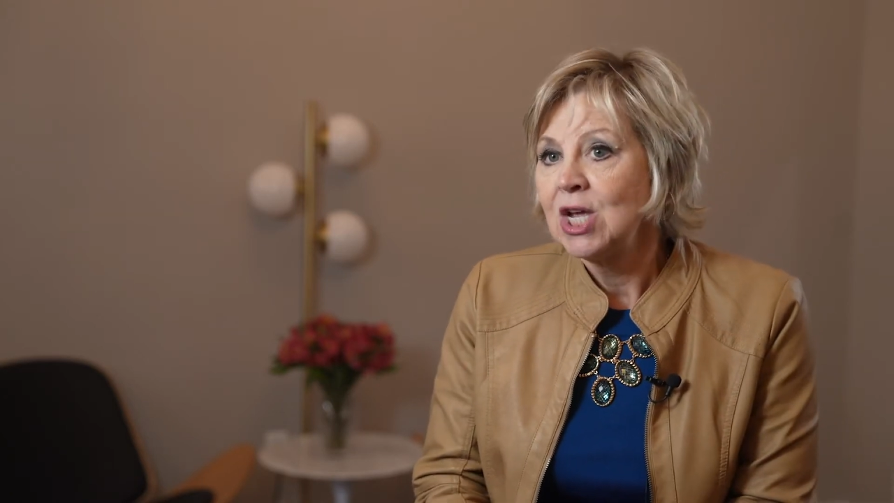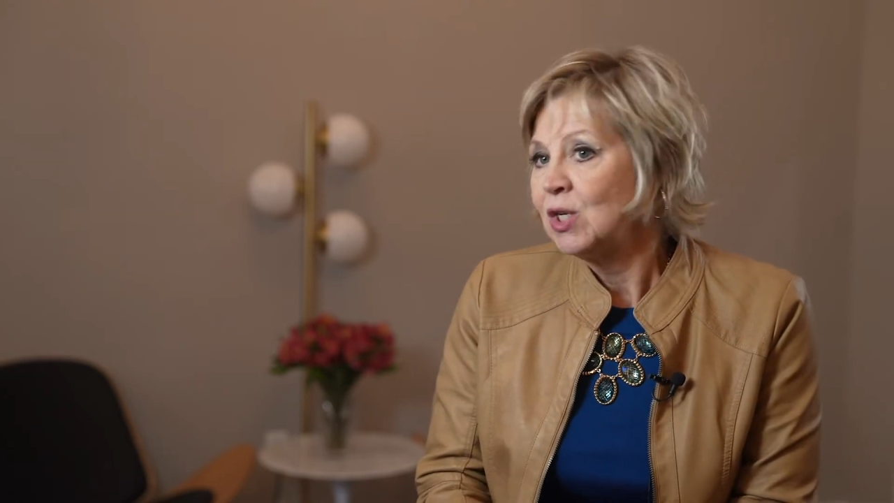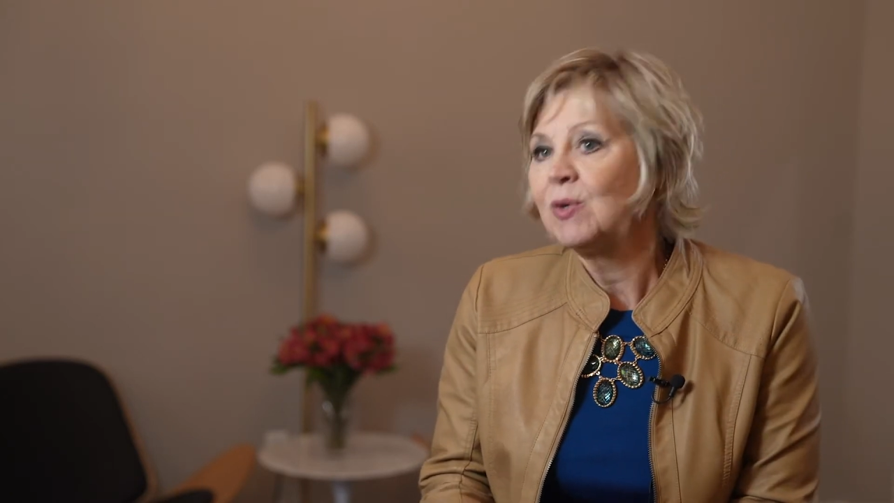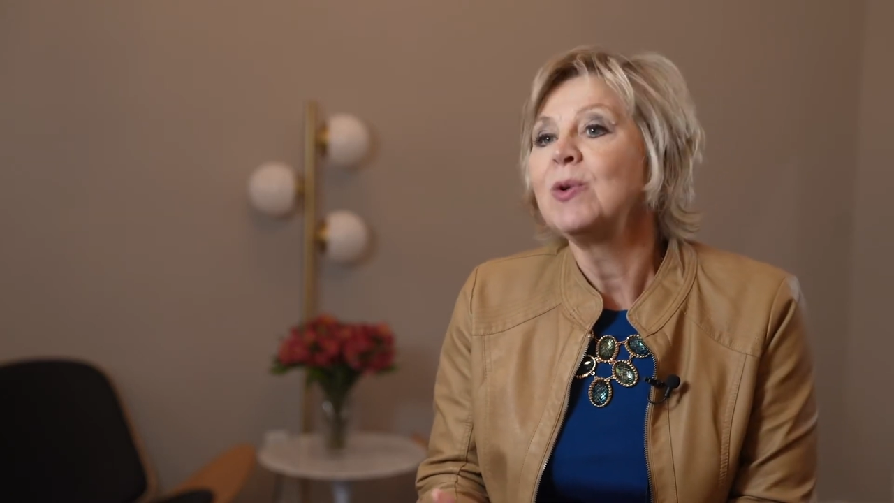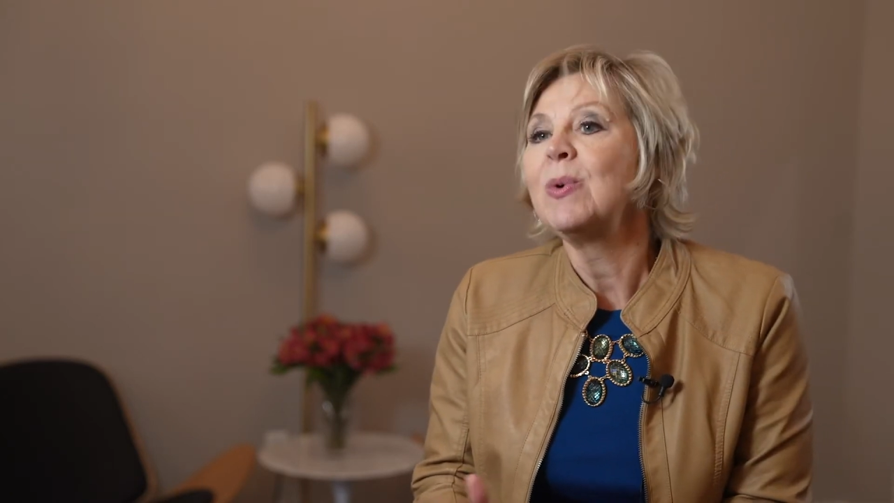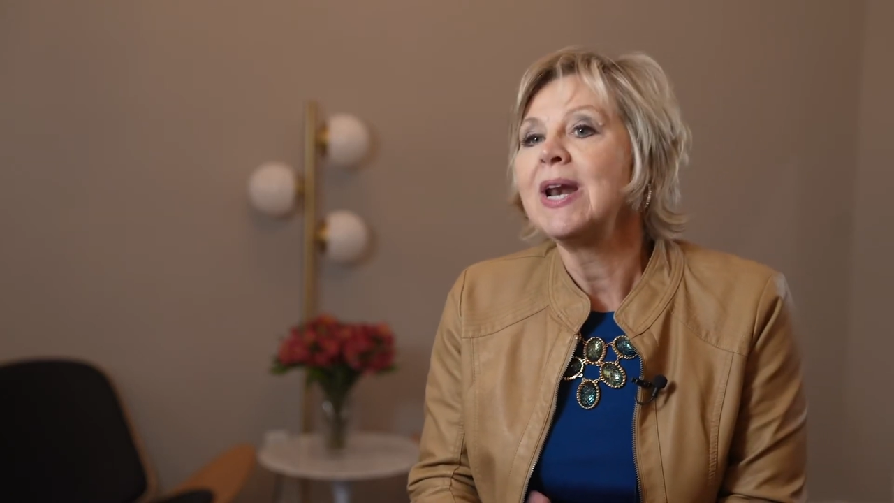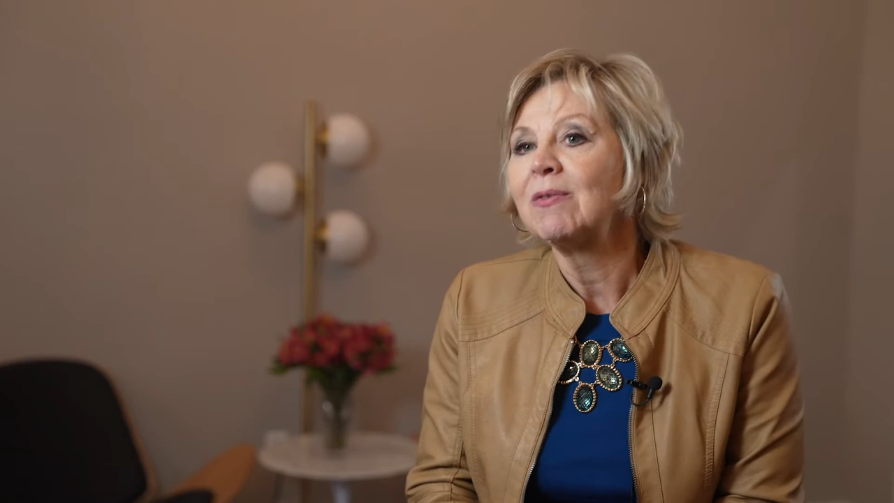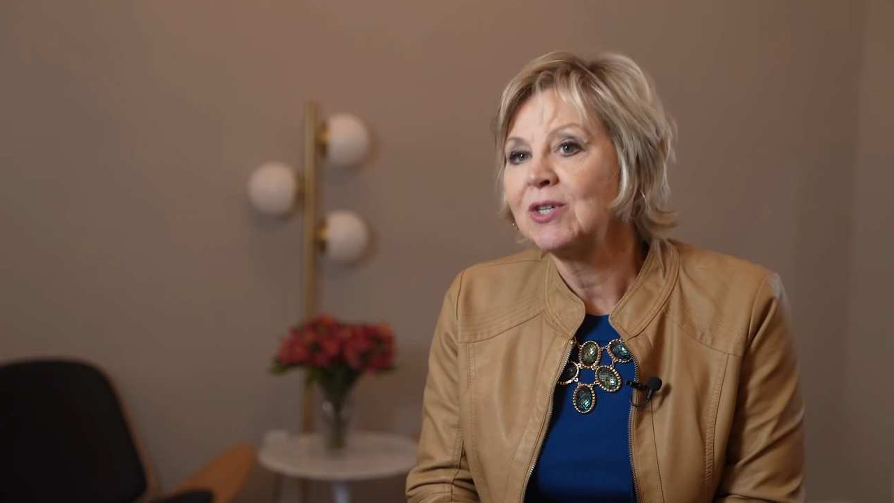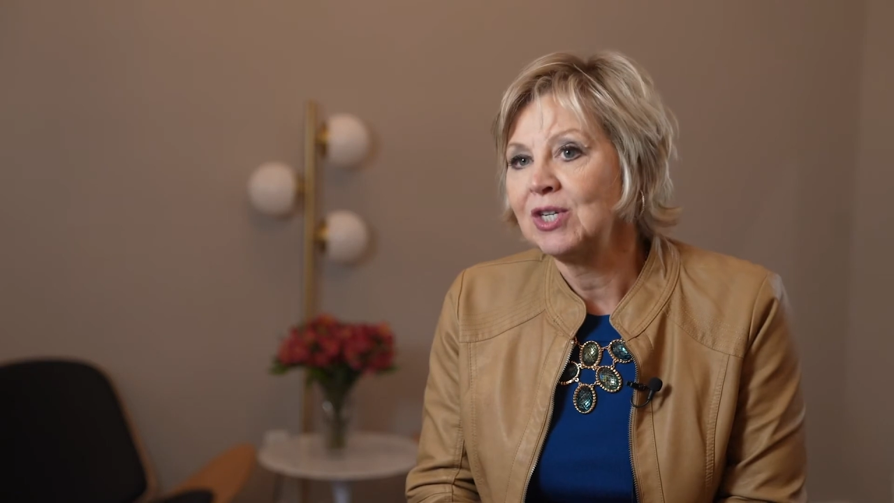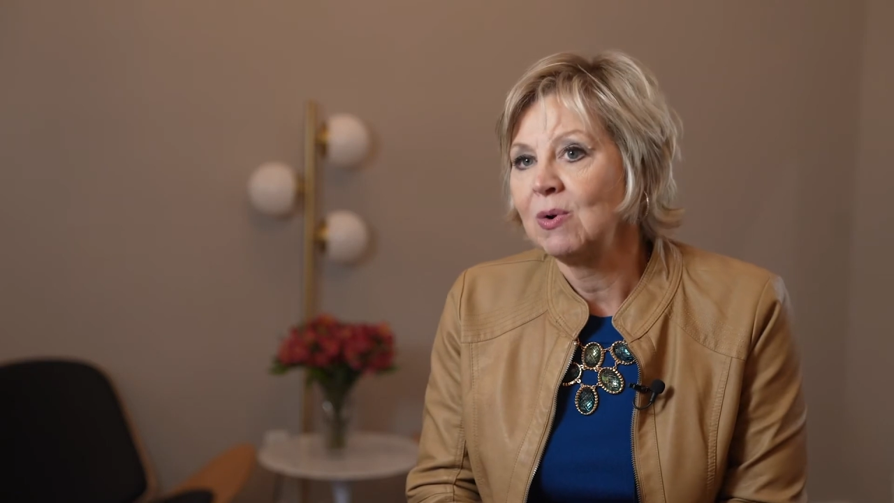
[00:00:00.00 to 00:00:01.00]
doing
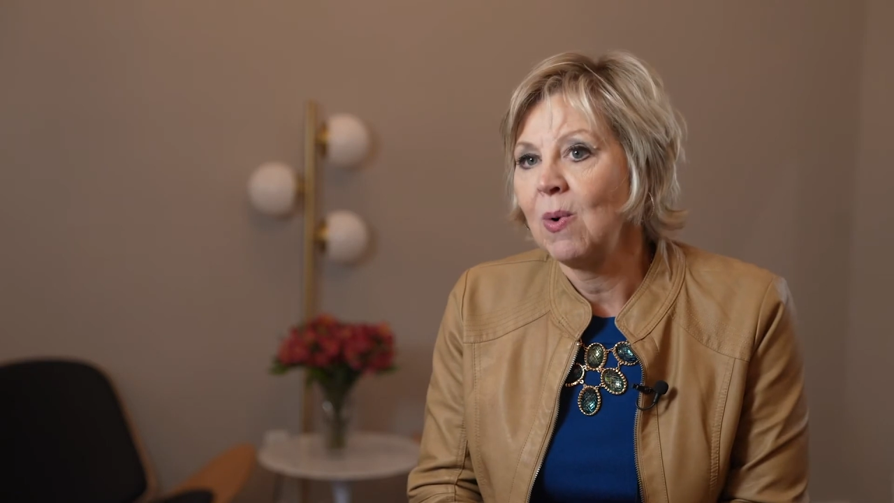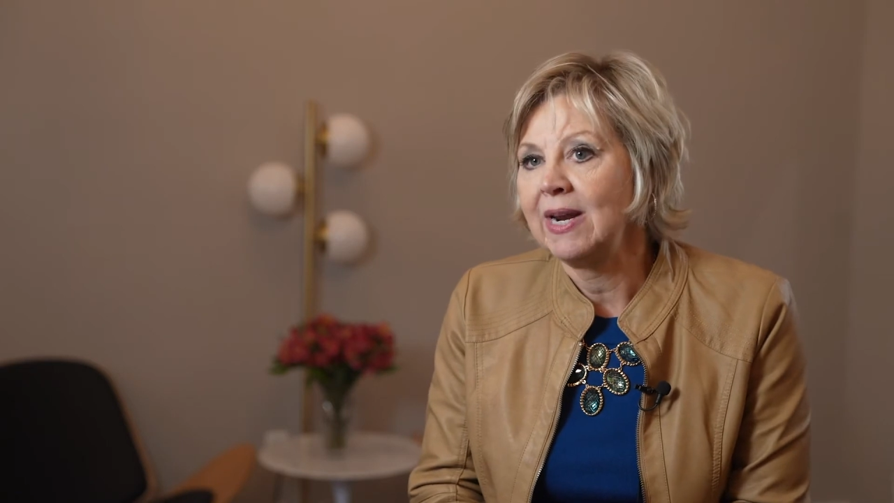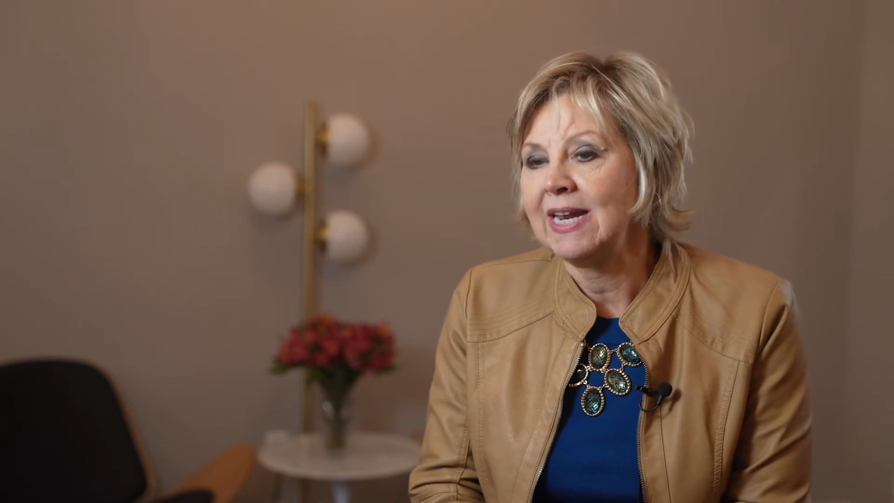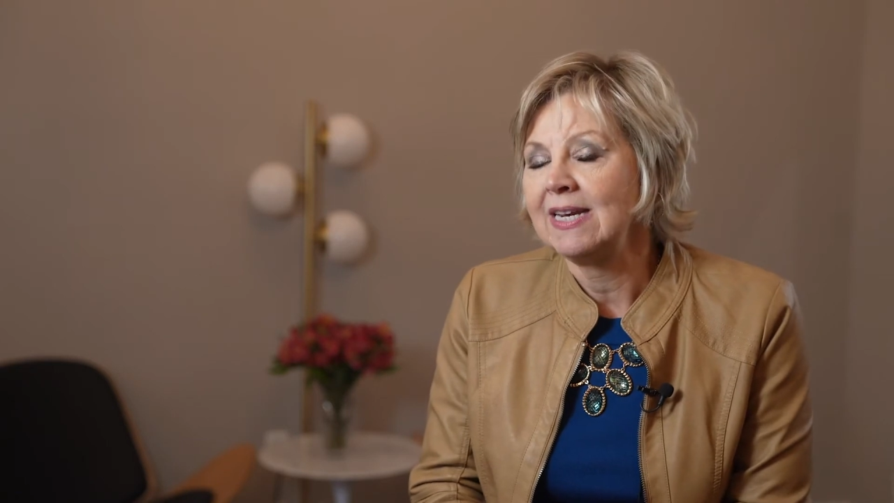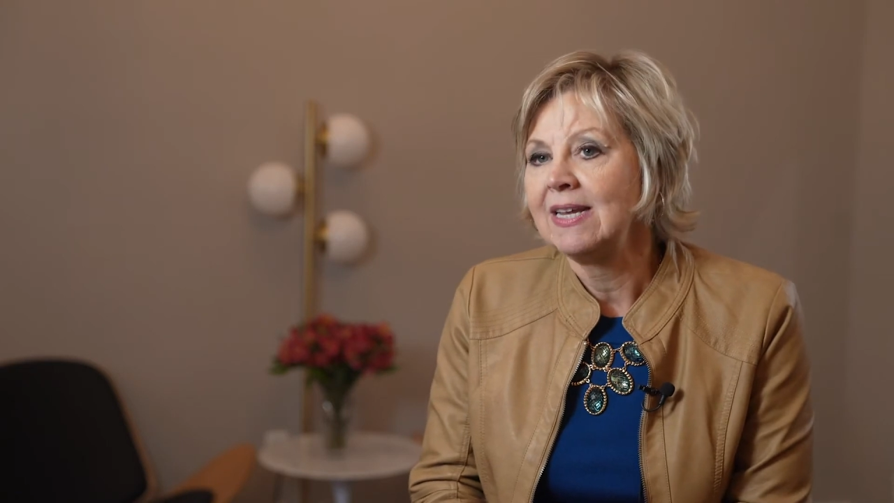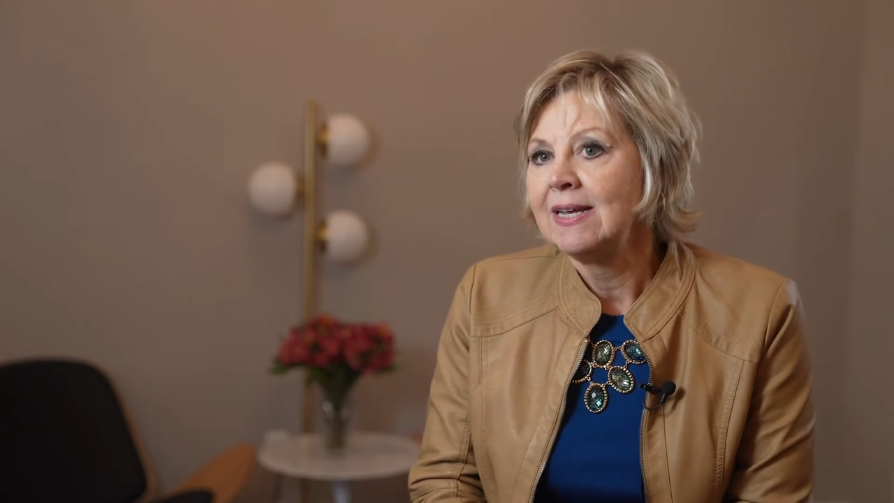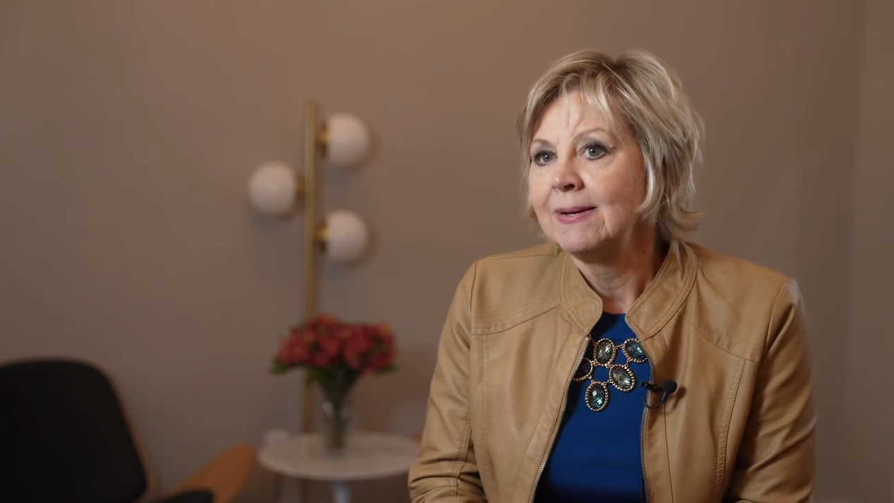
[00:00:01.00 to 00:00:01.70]
whatever she wanted,